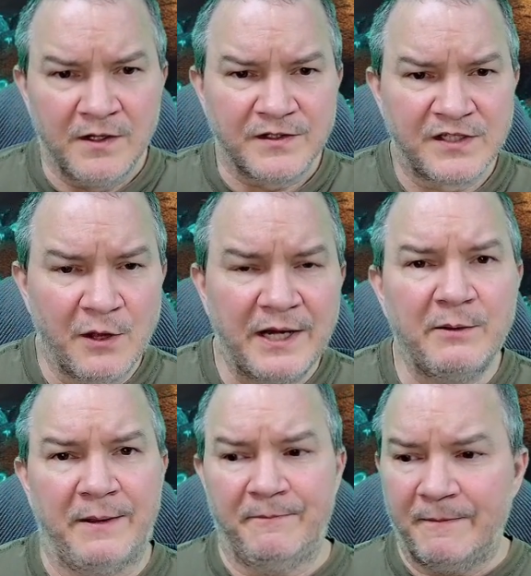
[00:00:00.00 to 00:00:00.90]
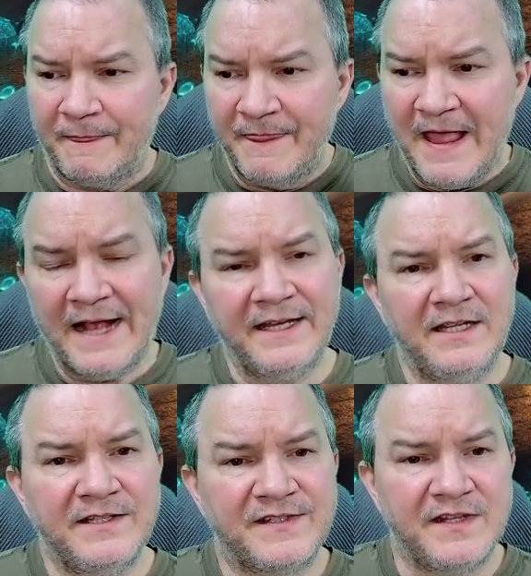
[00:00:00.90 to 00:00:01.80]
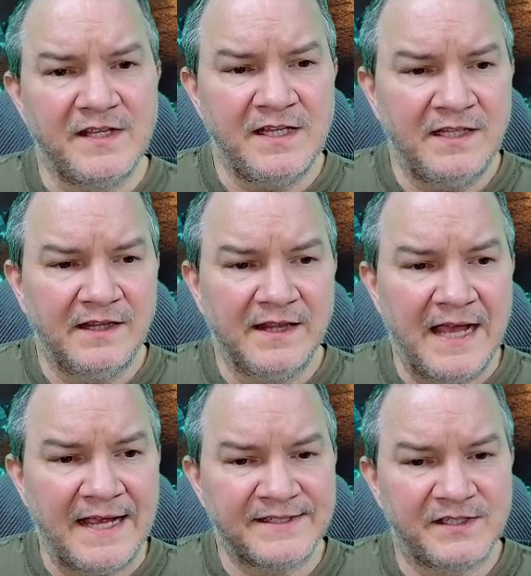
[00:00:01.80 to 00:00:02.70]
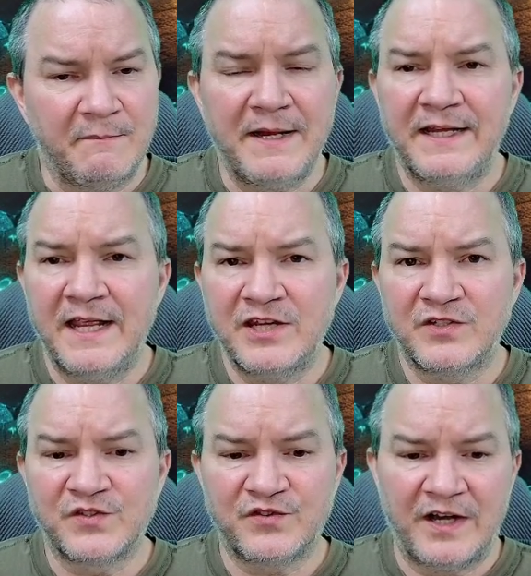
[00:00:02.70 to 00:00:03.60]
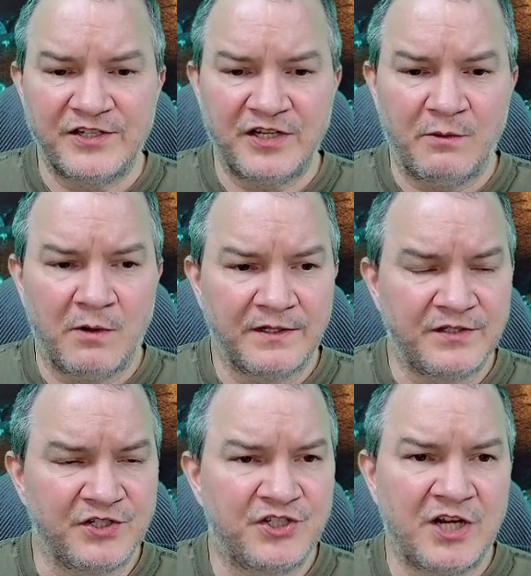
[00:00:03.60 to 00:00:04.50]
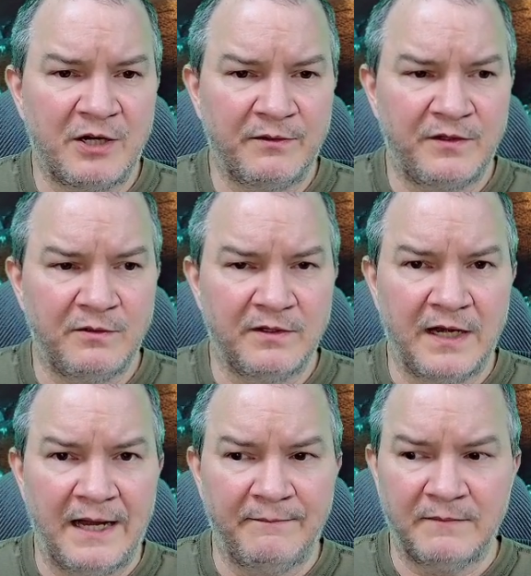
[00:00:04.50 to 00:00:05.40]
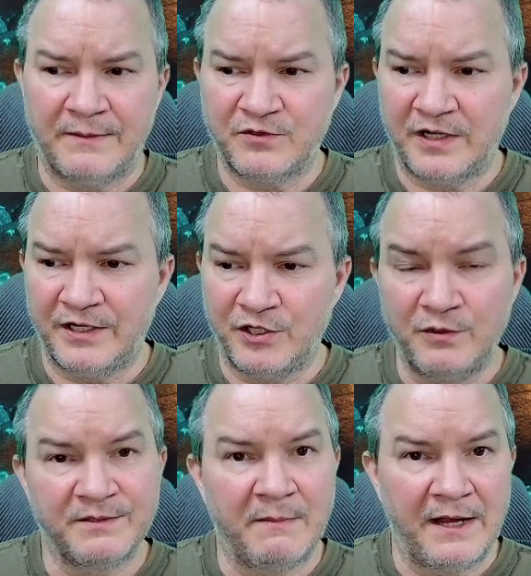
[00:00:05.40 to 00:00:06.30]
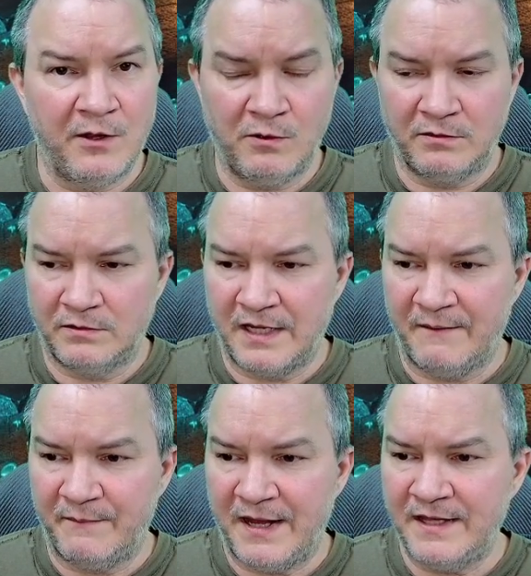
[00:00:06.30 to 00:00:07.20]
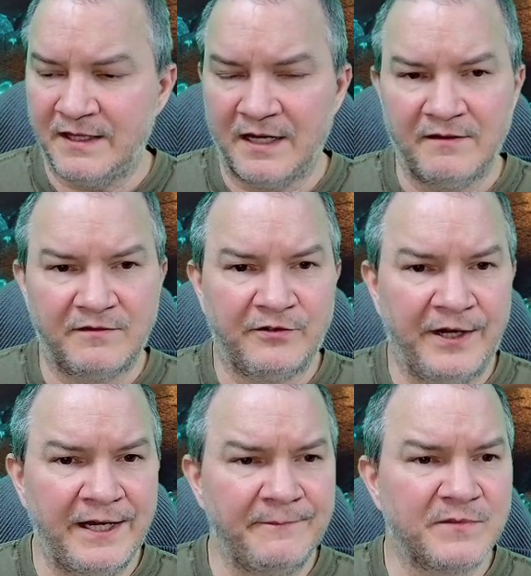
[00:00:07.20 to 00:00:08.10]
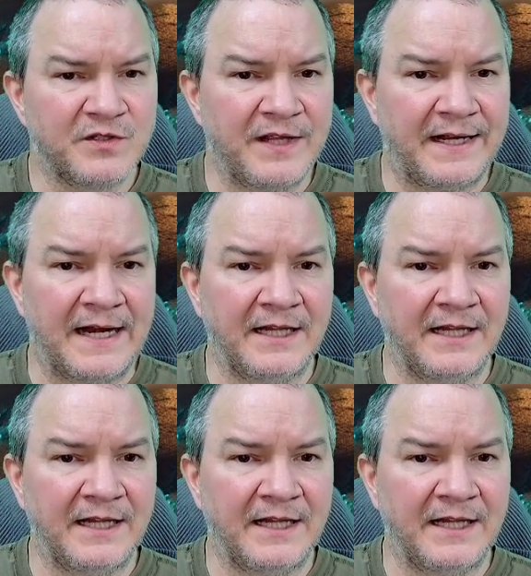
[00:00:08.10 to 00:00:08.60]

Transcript: So anyway, that is the last mitigation strategy I wanted to share with you that I'm trying to use in my own campaign that I've created. So that kind of